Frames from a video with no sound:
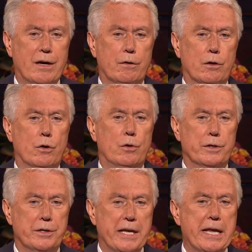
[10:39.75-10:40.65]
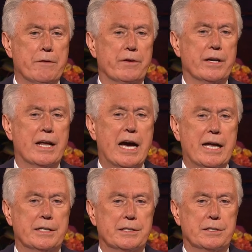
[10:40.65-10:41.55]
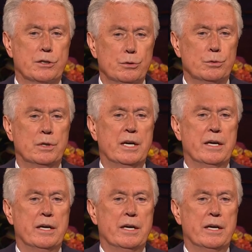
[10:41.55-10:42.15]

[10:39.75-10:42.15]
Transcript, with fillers: our Lord even unto